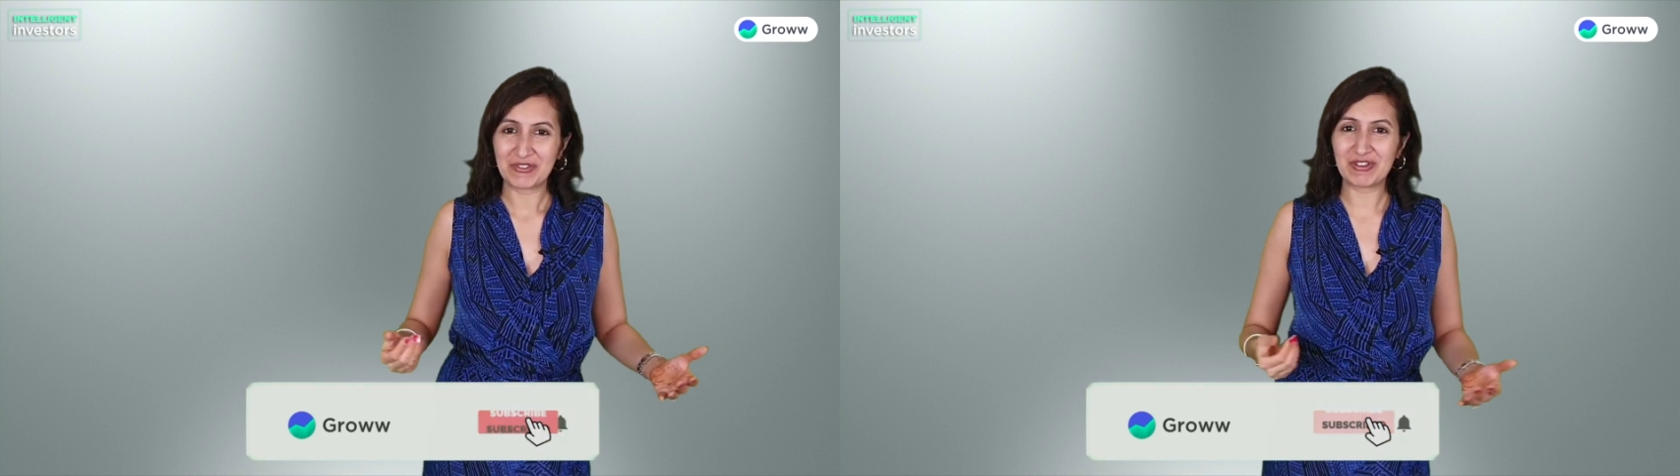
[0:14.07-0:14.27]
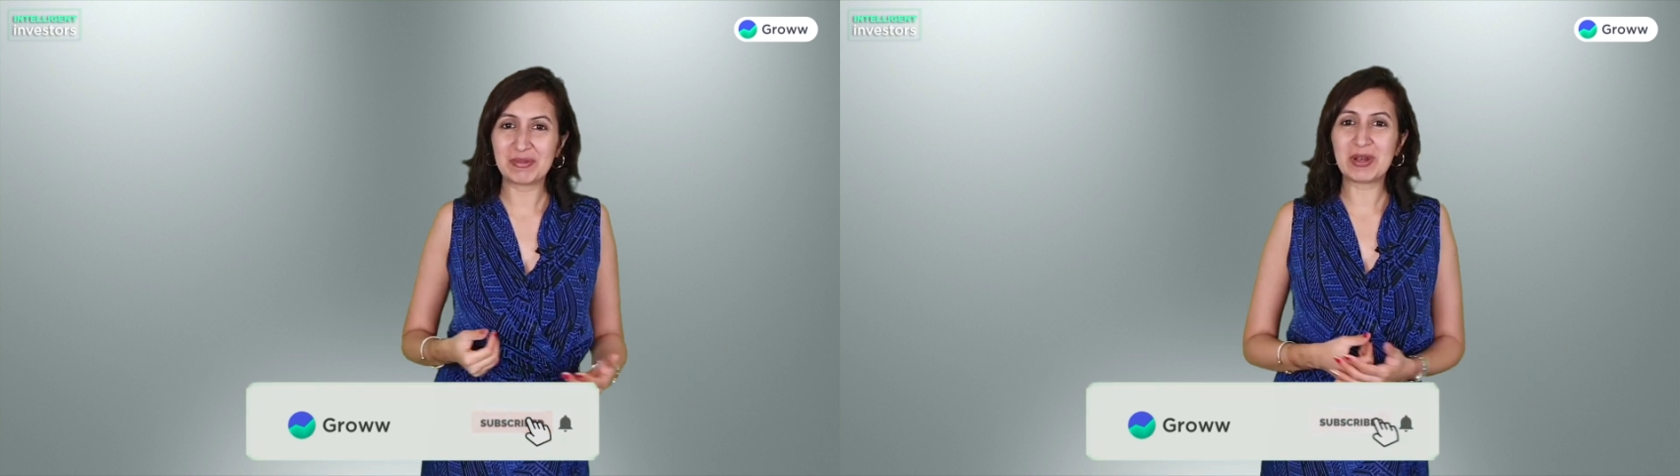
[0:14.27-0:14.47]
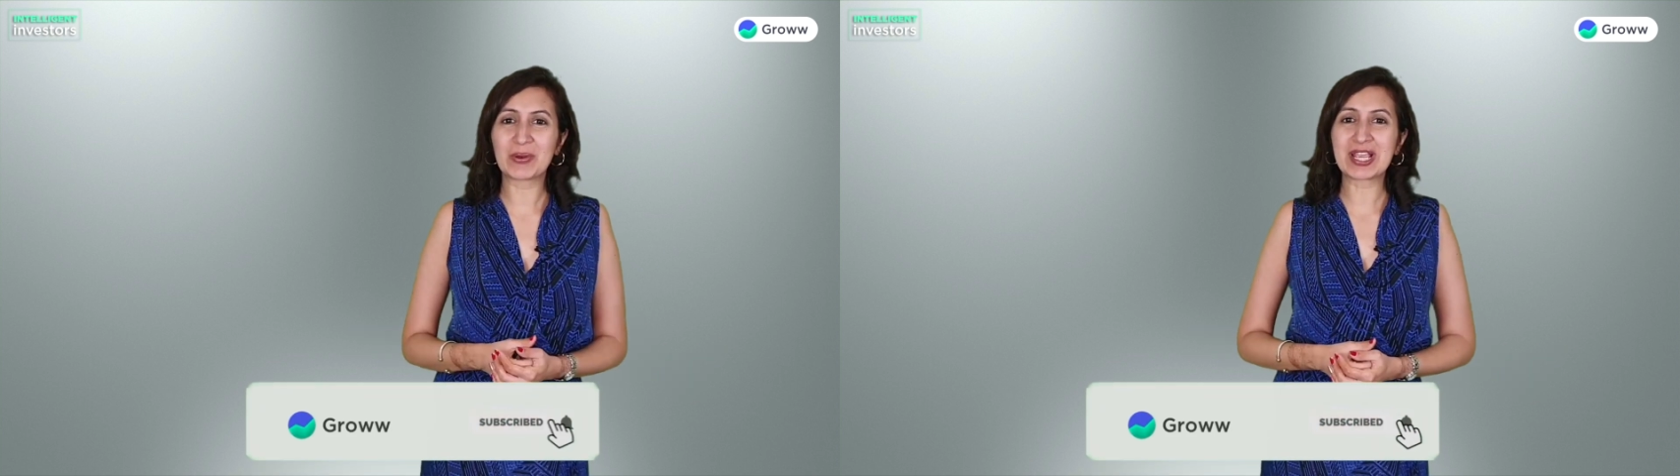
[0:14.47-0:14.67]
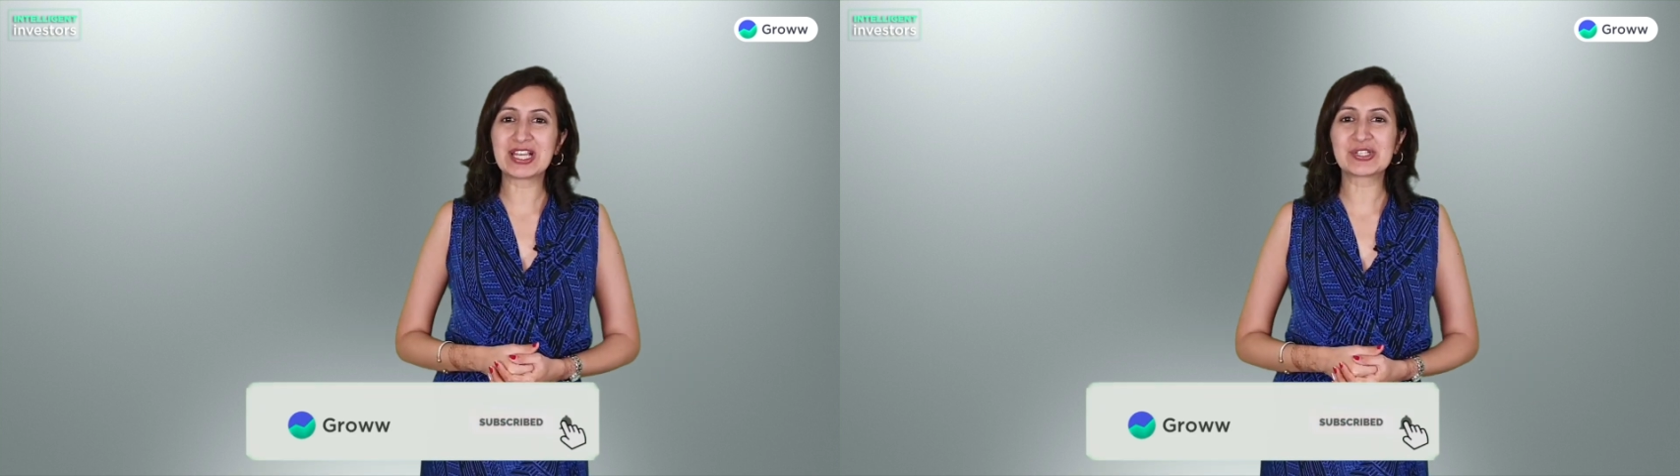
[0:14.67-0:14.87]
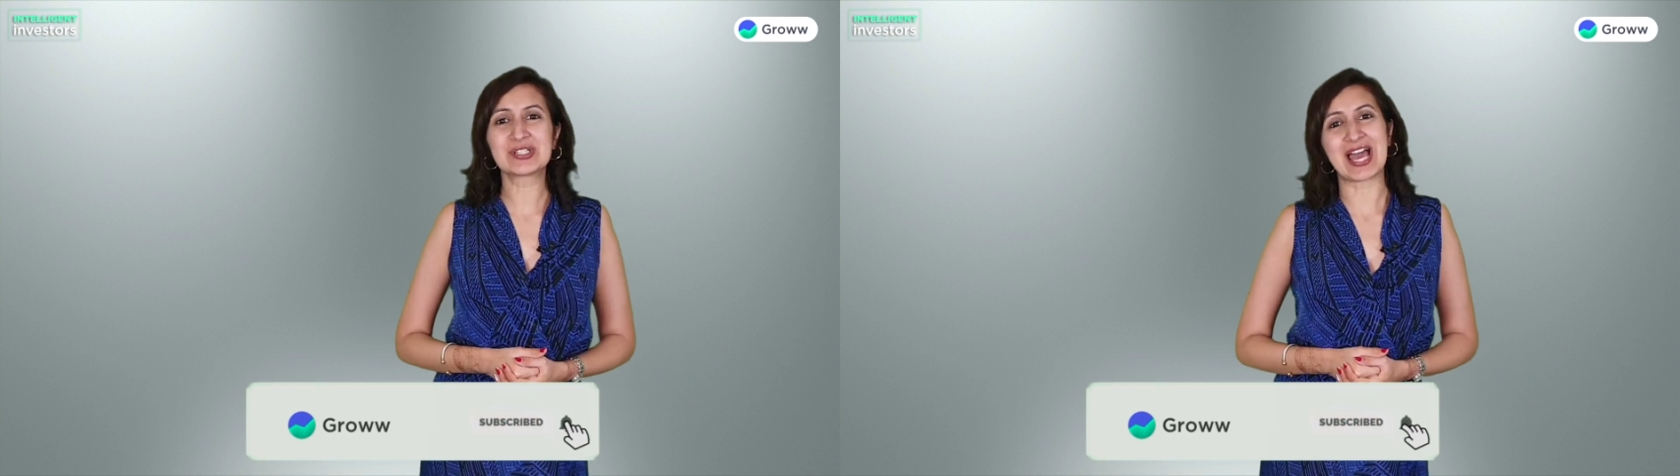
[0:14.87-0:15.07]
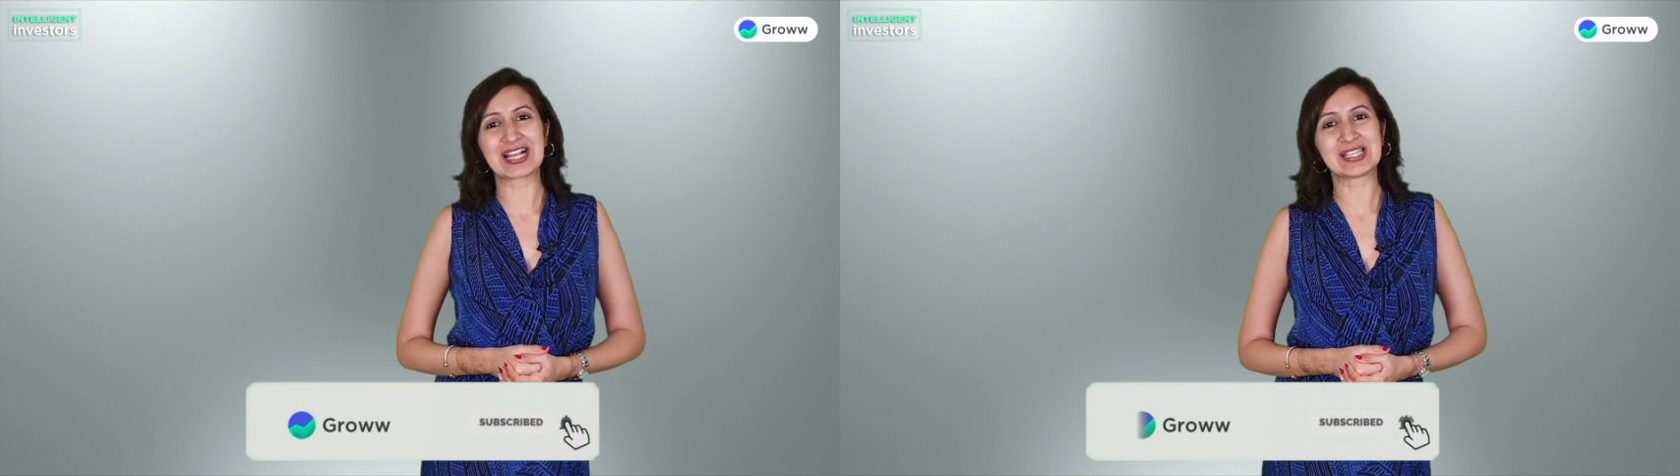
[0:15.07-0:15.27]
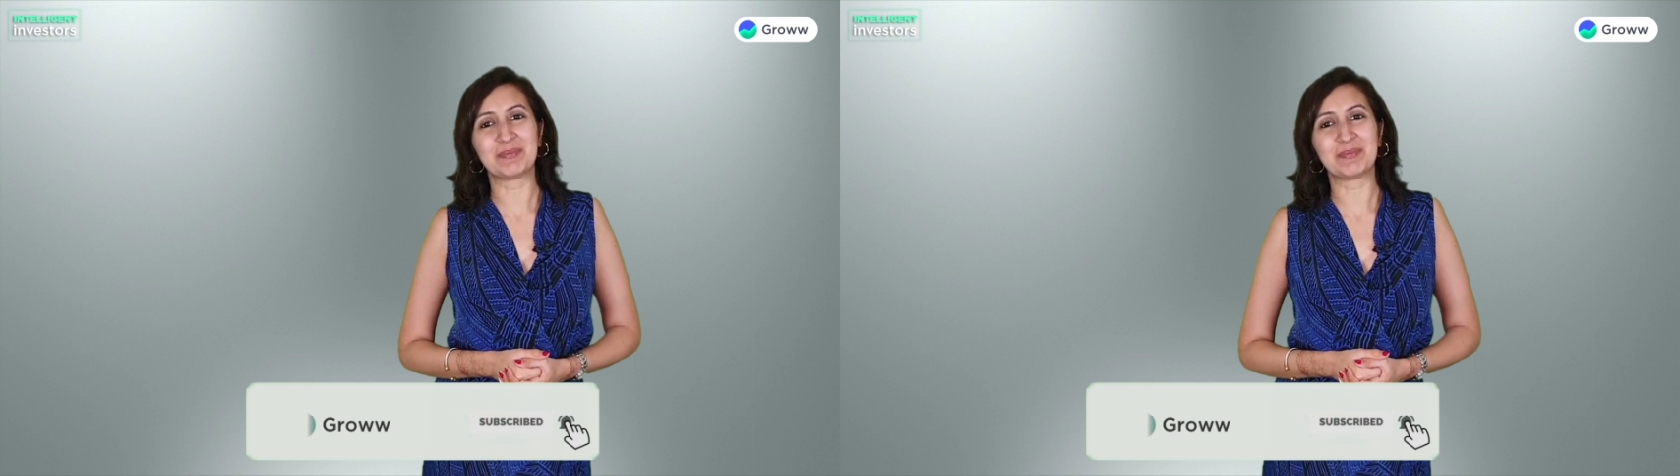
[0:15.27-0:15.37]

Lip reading: We will be looking into tax